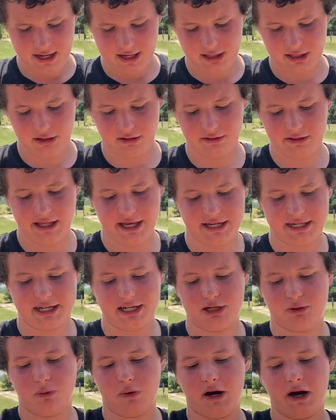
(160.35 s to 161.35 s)
So this
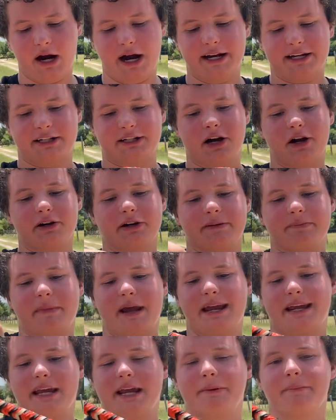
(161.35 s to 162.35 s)
is where I started
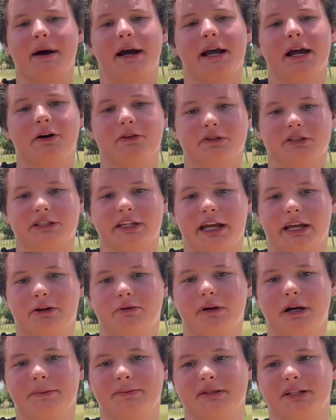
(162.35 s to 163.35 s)
making my own snake
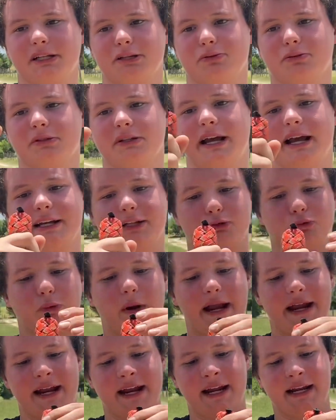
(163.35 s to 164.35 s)
whips. This one has
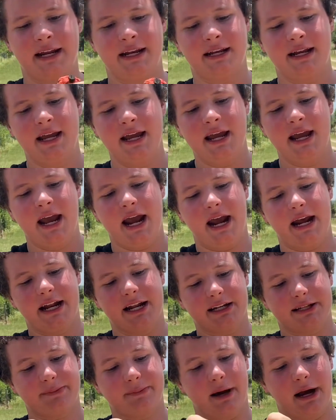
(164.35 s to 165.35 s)
weight in it, and
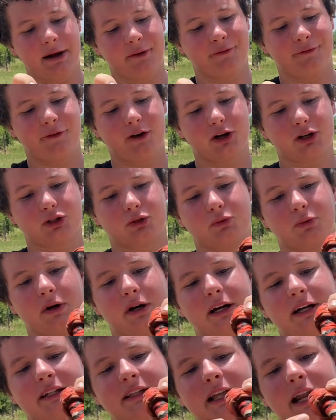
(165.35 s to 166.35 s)
it's my first
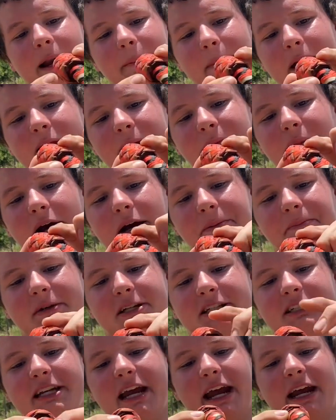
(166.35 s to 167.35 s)
one that I made my
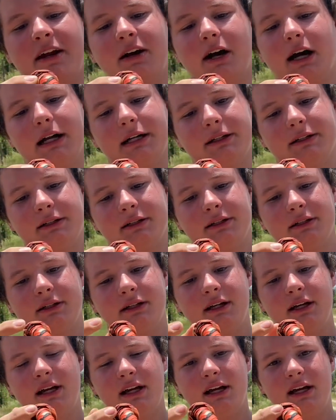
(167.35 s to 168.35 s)
mistake on,
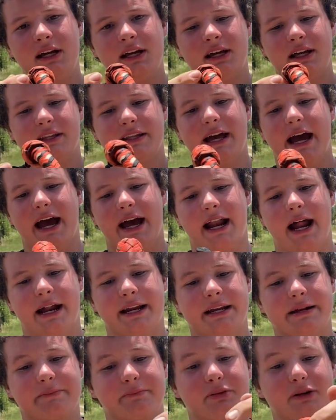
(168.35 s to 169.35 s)
that I
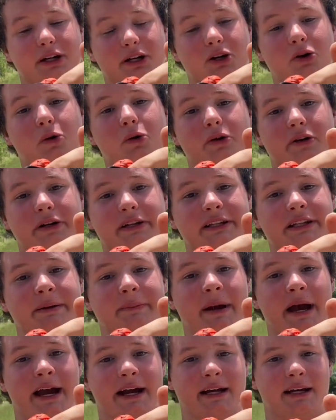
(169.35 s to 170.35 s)
didn't put a quarter in the
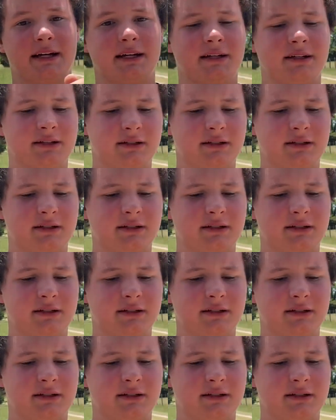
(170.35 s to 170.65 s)
back.